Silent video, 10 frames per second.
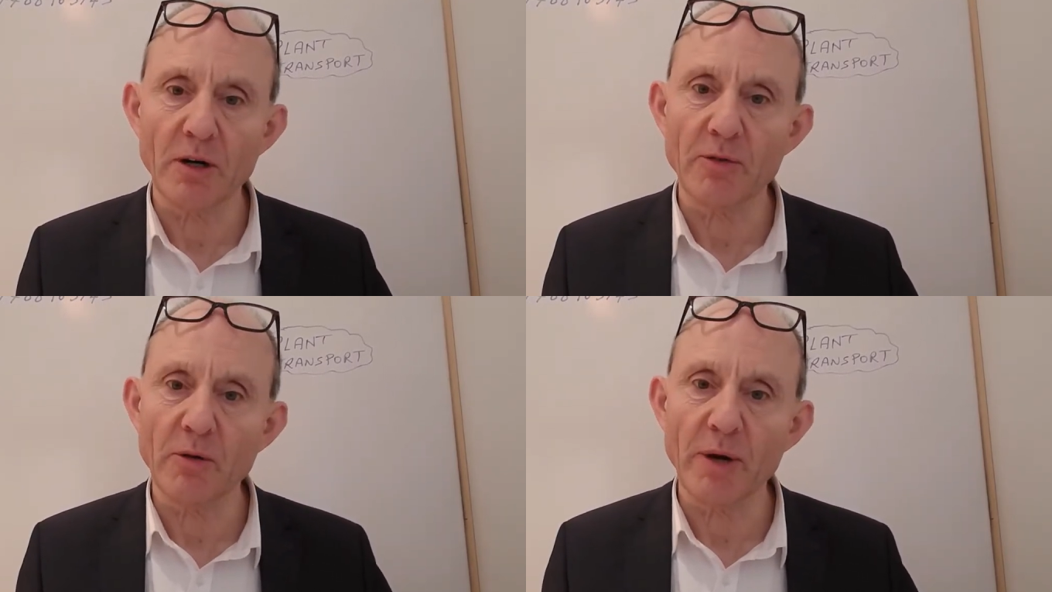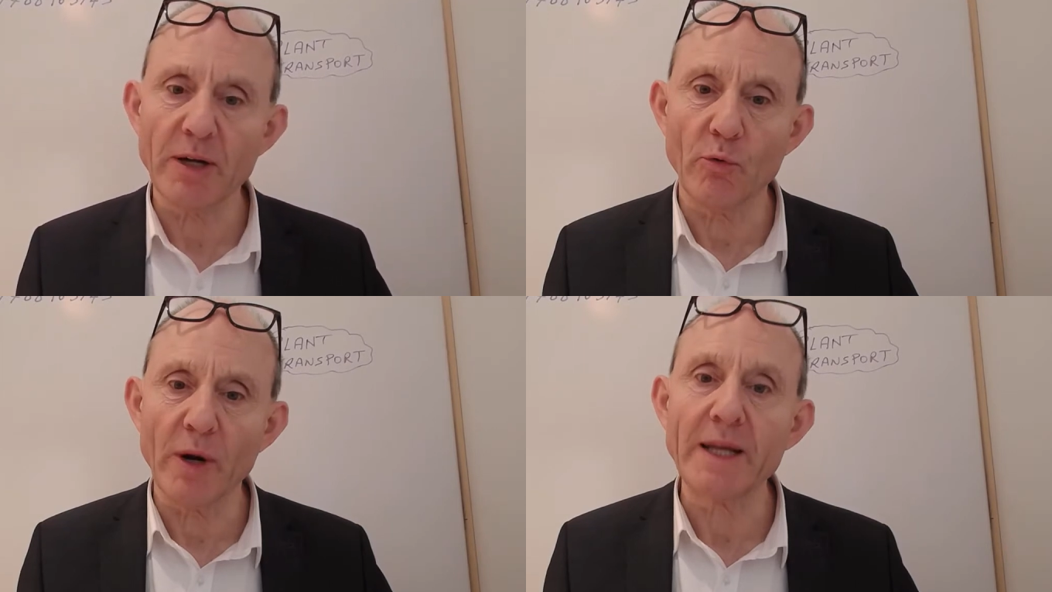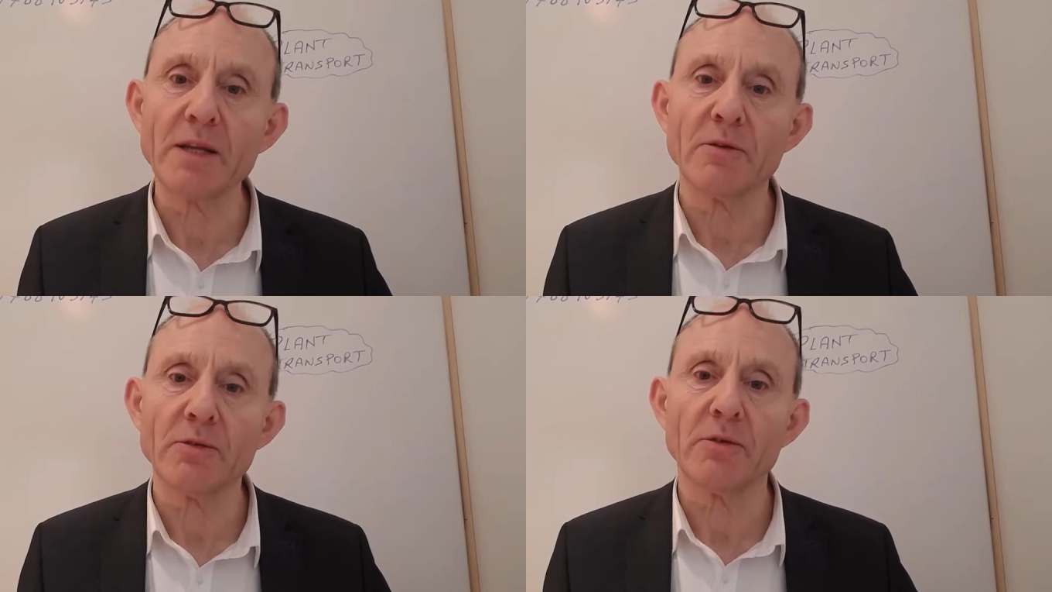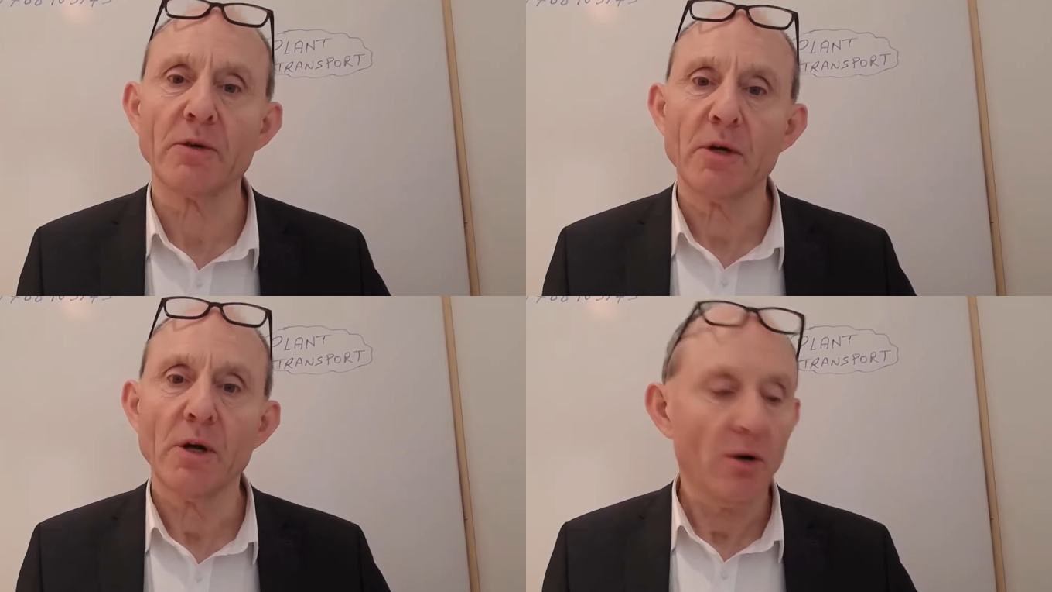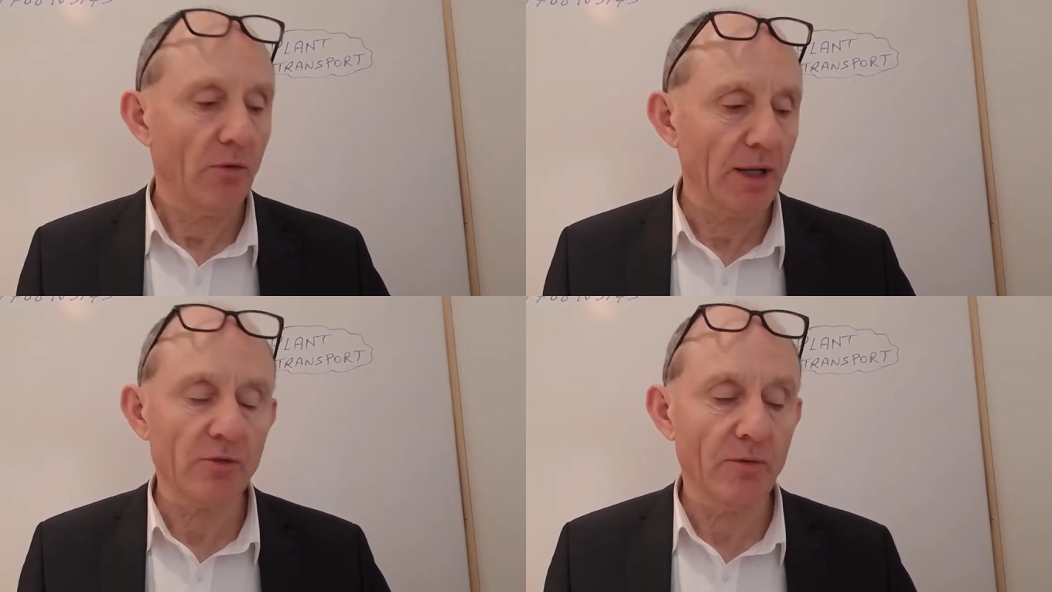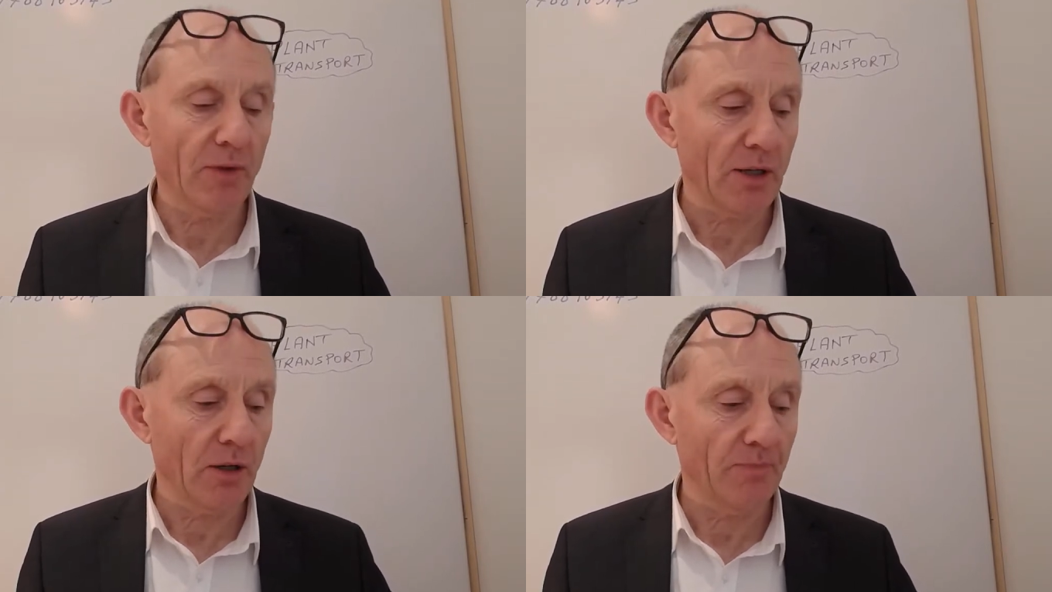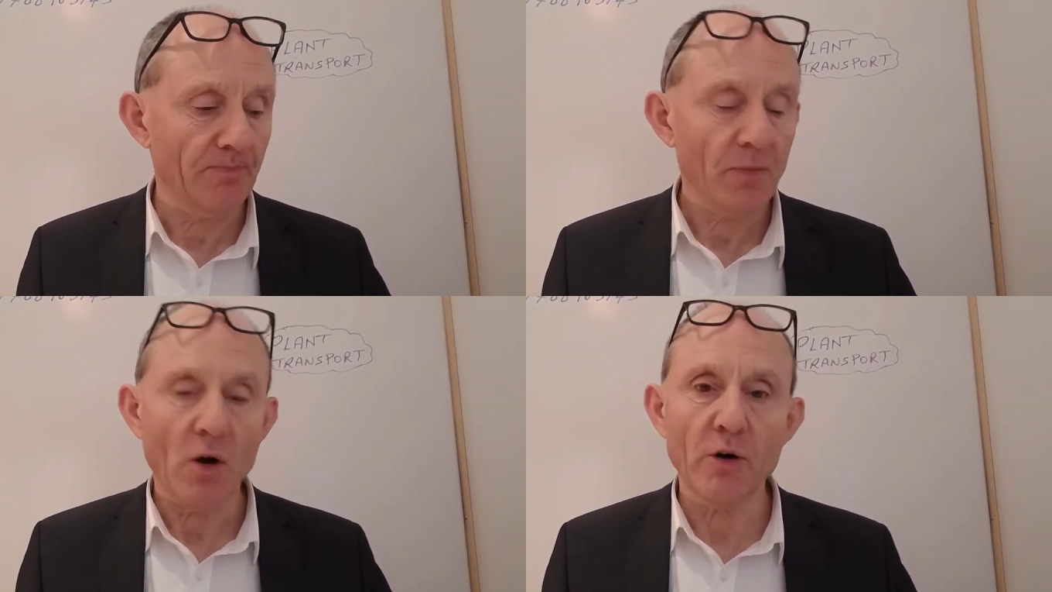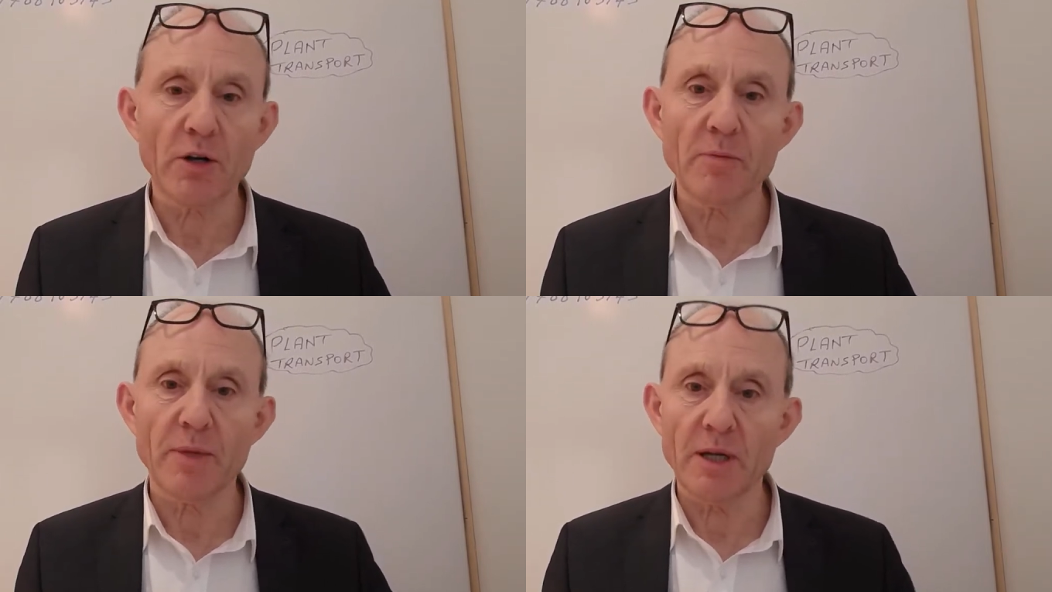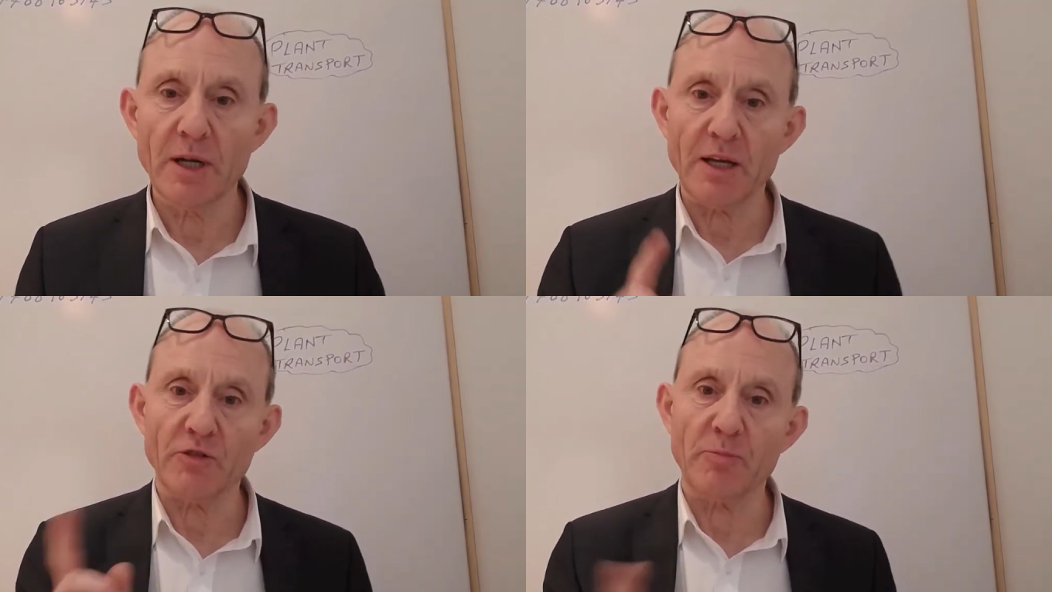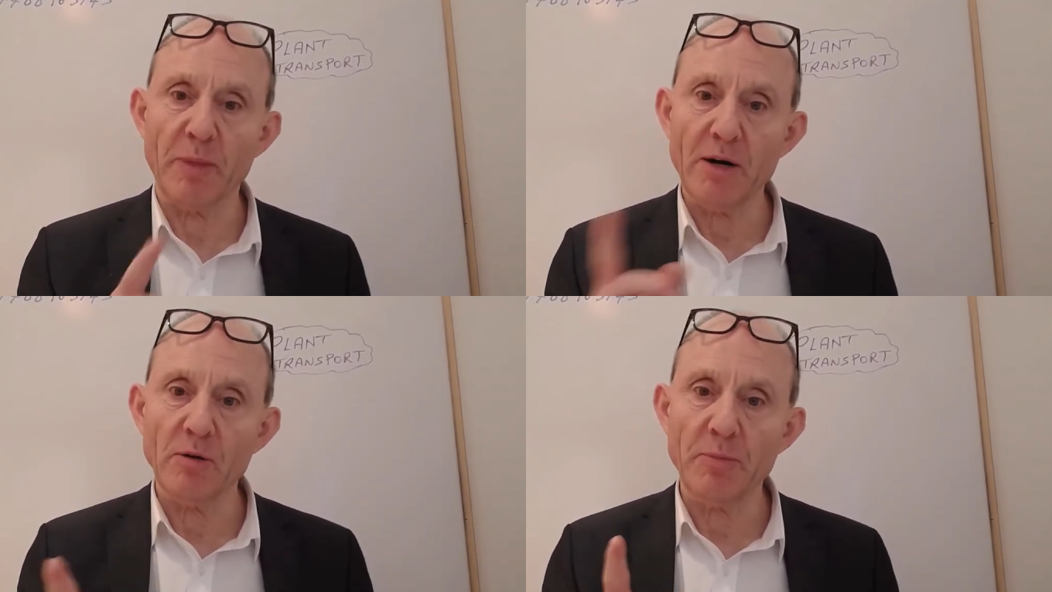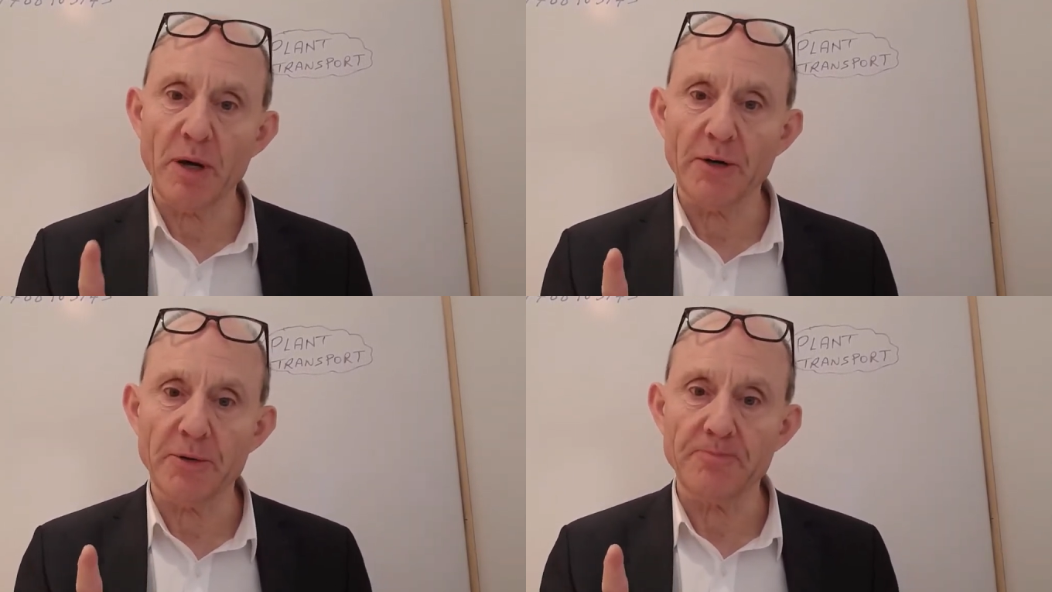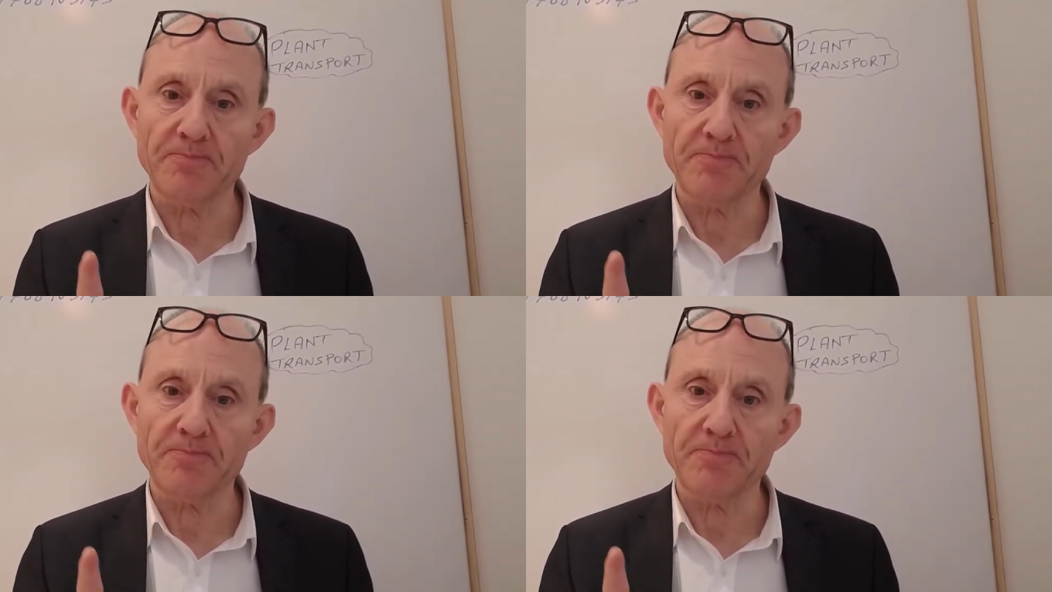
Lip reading: if you write rings of lignin, or it can be in like a spiral pattern.